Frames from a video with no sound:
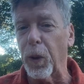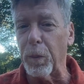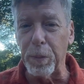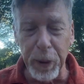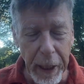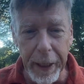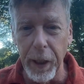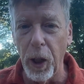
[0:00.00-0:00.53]

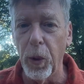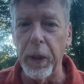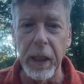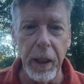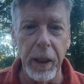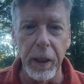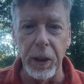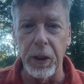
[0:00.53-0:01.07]
Plato
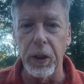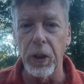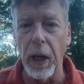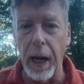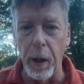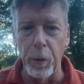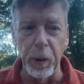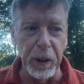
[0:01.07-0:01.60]
is,
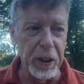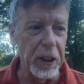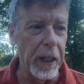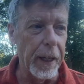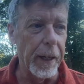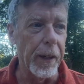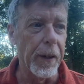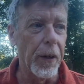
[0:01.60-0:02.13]
I would
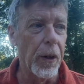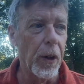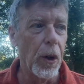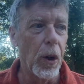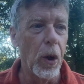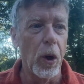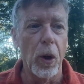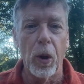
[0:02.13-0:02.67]
say,
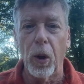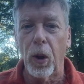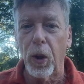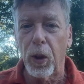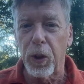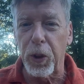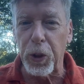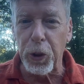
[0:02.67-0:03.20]

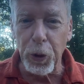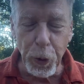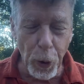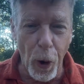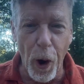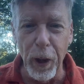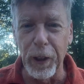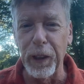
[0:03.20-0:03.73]

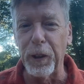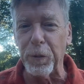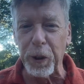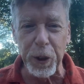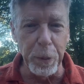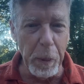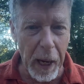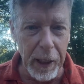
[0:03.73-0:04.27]
strongly
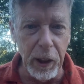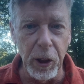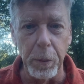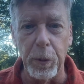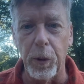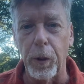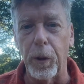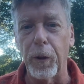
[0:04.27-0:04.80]

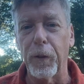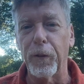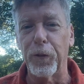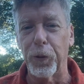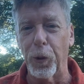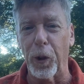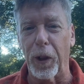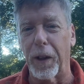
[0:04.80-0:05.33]
responsible
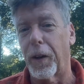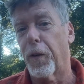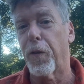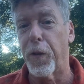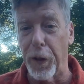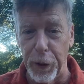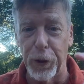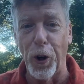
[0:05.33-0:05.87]
for
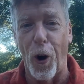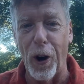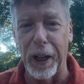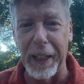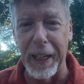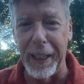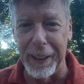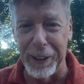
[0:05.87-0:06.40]
the
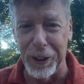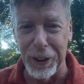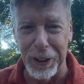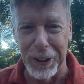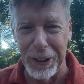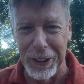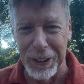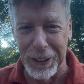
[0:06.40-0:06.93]
Dark
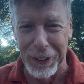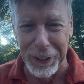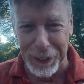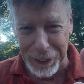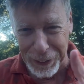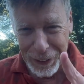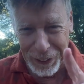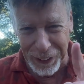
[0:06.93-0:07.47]
Ages.
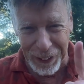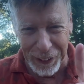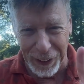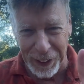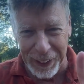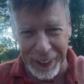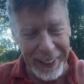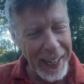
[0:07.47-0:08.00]

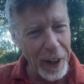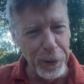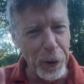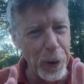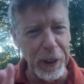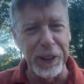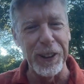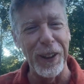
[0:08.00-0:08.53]
Okay. Now, of
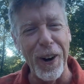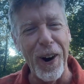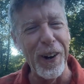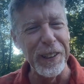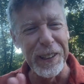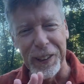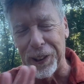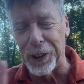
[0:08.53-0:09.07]
course, all
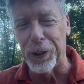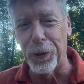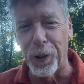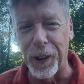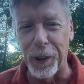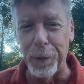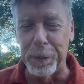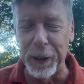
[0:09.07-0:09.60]
this
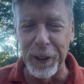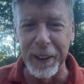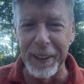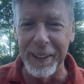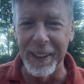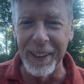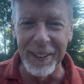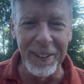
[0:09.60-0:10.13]
historical
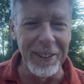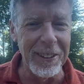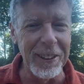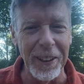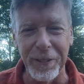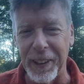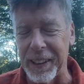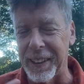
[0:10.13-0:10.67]
periodization and
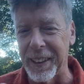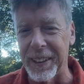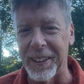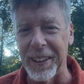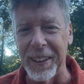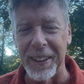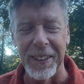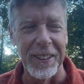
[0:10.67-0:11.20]
stuff like this
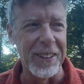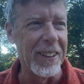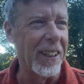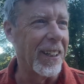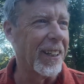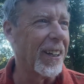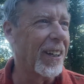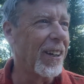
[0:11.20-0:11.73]
is
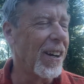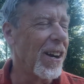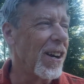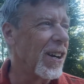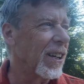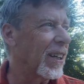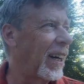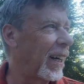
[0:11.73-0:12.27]

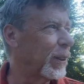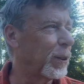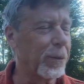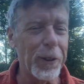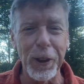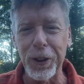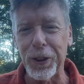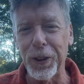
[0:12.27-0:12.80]

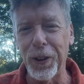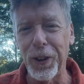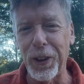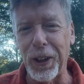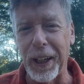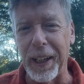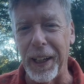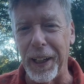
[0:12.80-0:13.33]

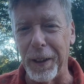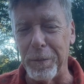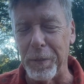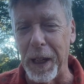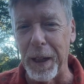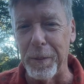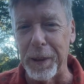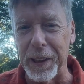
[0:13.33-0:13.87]
controversial, and
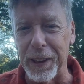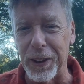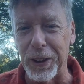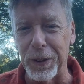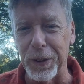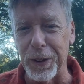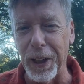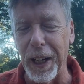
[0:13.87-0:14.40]
maybe
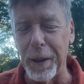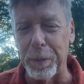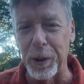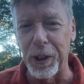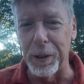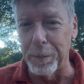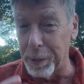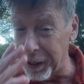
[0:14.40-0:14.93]
it's
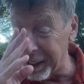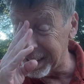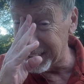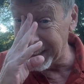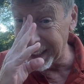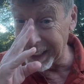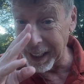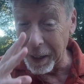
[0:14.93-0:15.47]

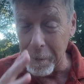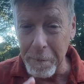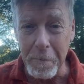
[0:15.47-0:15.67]
hyper-simplistic,